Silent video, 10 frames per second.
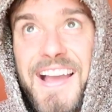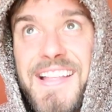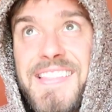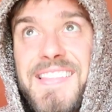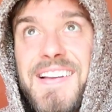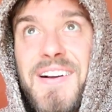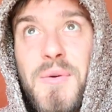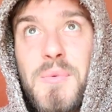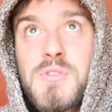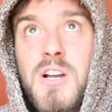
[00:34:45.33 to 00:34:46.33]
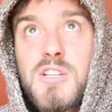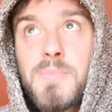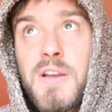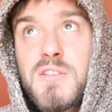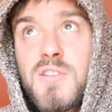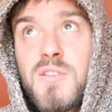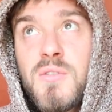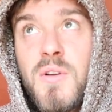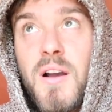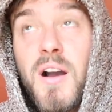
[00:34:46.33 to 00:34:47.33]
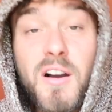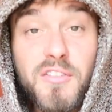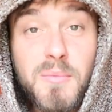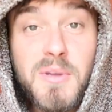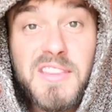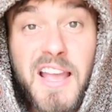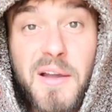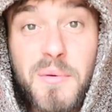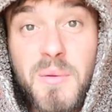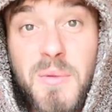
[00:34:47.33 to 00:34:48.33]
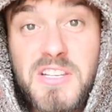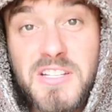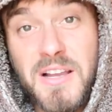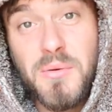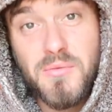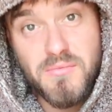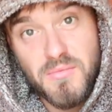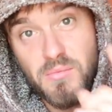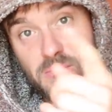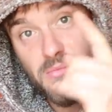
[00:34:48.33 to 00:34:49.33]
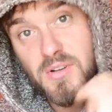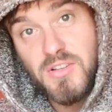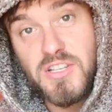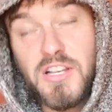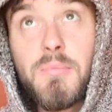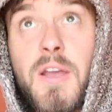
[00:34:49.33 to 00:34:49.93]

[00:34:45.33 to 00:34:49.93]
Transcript: And I will touch base with you after midday, I would imagine now. See you in a